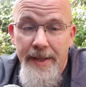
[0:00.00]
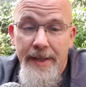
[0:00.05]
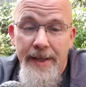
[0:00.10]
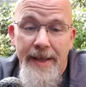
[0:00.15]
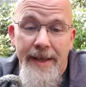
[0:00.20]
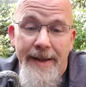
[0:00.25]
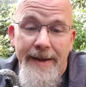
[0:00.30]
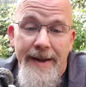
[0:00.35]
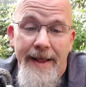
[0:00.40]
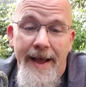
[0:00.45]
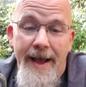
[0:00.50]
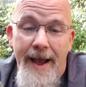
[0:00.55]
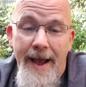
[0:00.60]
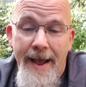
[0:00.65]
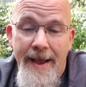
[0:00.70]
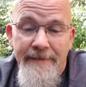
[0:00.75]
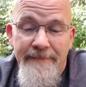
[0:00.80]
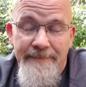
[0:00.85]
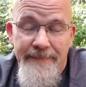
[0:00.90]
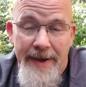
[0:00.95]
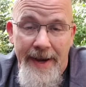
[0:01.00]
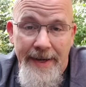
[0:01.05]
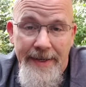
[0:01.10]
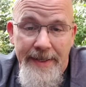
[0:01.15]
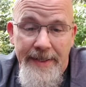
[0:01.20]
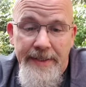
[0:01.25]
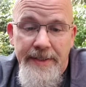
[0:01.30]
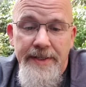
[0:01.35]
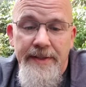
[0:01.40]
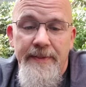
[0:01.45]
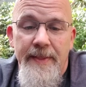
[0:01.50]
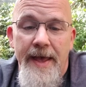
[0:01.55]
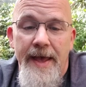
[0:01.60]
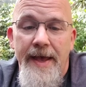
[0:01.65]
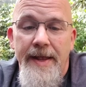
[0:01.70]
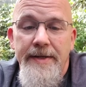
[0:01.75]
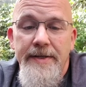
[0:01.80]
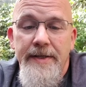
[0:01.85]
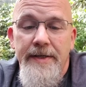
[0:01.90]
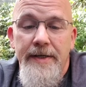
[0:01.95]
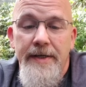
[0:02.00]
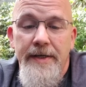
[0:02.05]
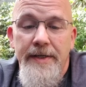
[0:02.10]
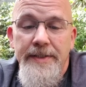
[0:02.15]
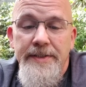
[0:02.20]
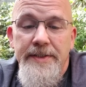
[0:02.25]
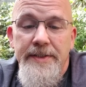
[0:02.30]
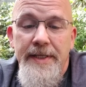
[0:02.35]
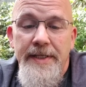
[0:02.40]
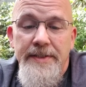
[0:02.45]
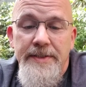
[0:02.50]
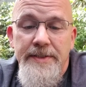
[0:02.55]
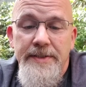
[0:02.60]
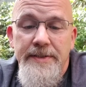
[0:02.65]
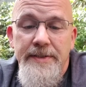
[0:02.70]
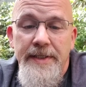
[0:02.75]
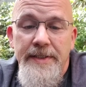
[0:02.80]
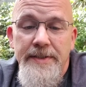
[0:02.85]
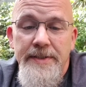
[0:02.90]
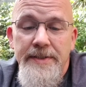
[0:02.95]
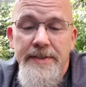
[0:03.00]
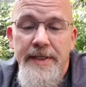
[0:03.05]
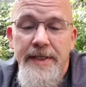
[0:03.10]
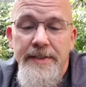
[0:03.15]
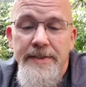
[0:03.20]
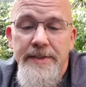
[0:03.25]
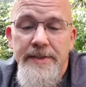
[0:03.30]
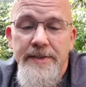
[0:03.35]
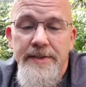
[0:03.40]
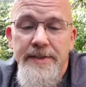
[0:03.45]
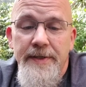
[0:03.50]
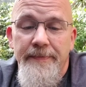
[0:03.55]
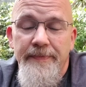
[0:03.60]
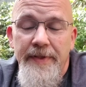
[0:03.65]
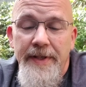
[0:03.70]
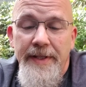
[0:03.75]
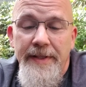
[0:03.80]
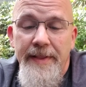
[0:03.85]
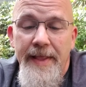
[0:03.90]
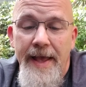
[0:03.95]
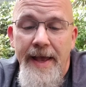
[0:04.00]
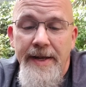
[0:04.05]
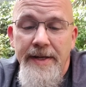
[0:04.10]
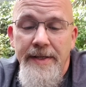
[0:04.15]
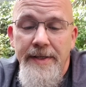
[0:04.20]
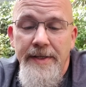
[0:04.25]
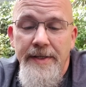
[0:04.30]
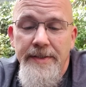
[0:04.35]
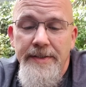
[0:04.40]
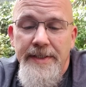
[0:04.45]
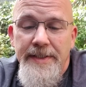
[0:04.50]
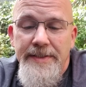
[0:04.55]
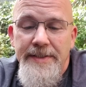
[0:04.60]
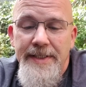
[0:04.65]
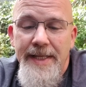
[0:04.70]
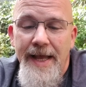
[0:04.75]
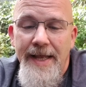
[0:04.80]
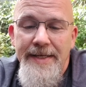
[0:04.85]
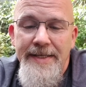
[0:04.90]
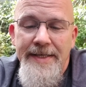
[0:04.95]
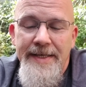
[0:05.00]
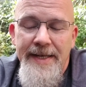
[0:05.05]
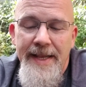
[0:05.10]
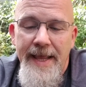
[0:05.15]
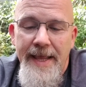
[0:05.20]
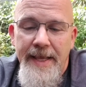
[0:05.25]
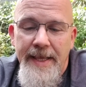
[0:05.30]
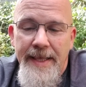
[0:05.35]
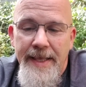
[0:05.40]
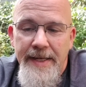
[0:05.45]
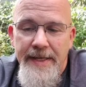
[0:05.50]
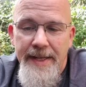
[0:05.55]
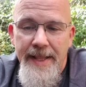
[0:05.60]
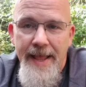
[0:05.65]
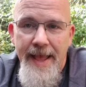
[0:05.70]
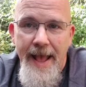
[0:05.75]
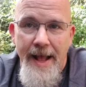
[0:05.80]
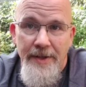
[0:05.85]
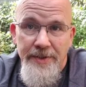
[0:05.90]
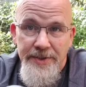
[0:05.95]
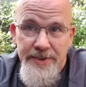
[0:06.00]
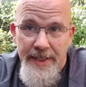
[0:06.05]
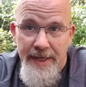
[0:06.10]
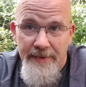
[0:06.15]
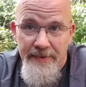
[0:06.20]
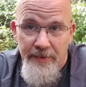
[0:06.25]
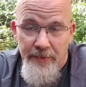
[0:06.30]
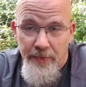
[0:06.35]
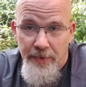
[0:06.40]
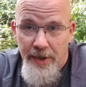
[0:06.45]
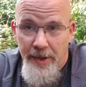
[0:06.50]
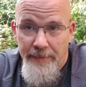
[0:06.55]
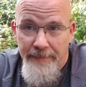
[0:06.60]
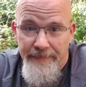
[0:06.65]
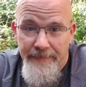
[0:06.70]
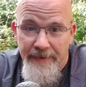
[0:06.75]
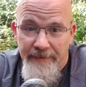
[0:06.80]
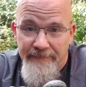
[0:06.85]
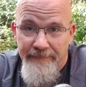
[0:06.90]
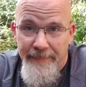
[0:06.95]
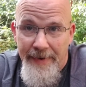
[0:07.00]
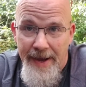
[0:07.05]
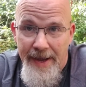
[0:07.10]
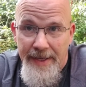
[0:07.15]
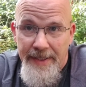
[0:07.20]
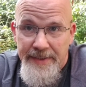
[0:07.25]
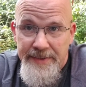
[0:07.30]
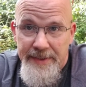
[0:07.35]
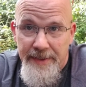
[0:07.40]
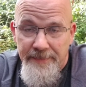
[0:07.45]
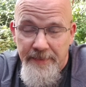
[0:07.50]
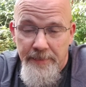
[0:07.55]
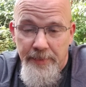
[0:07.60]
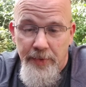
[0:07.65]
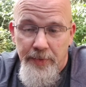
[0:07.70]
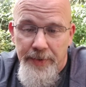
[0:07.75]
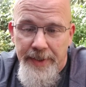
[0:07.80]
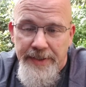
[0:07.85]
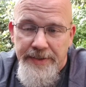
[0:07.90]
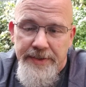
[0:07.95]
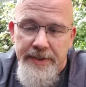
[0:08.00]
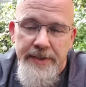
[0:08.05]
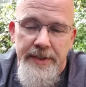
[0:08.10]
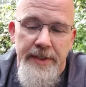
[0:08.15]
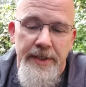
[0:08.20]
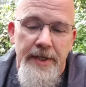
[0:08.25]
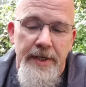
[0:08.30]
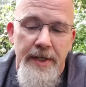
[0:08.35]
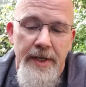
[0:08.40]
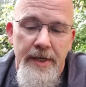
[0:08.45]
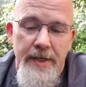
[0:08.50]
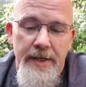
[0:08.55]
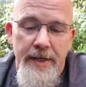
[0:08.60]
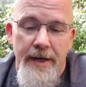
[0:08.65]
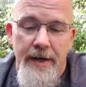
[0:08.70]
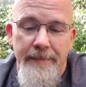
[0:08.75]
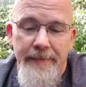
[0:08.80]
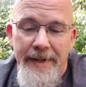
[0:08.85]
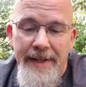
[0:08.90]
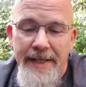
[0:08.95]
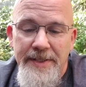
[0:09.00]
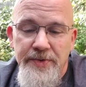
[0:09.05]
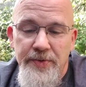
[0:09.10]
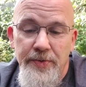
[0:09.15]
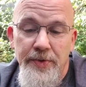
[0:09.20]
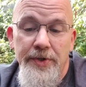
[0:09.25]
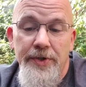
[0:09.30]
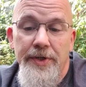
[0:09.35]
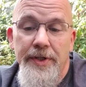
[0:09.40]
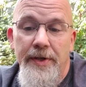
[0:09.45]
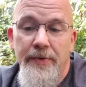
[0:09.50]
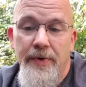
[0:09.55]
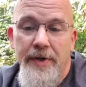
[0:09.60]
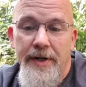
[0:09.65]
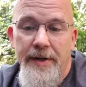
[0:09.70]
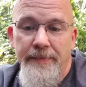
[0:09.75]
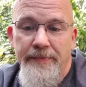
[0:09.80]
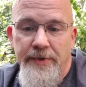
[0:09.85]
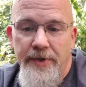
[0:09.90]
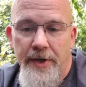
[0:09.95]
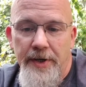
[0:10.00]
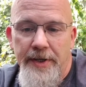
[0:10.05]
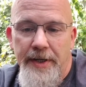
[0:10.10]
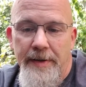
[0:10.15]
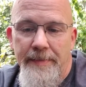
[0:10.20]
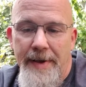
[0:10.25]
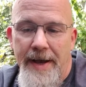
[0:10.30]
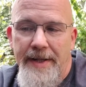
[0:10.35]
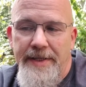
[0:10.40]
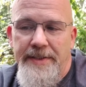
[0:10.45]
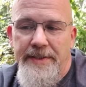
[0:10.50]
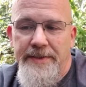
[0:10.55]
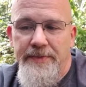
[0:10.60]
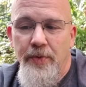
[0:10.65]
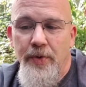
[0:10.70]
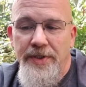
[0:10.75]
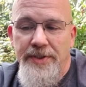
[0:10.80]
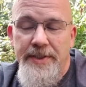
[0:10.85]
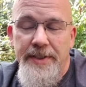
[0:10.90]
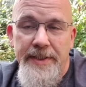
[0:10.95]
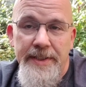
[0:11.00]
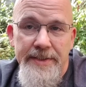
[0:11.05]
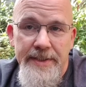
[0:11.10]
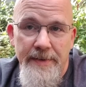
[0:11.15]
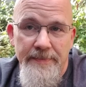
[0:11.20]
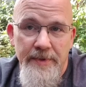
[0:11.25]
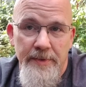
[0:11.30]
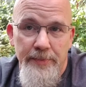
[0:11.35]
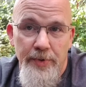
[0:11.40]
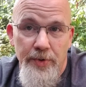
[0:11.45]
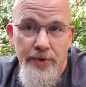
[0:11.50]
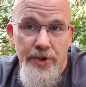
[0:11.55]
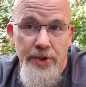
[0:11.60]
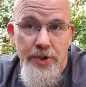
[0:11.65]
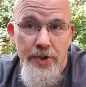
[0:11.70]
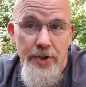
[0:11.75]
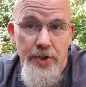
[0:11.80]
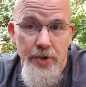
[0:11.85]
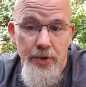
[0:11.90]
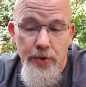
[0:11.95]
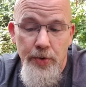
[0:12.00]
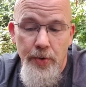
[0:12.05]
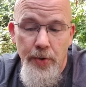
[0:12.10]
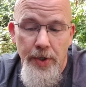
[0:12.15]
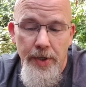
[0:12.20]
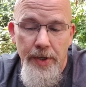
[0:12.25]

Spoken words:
and I find it that it's something that does not take it outside the realm of my acceptable risk. And that's really what I'm talking about, is what's acceptable to you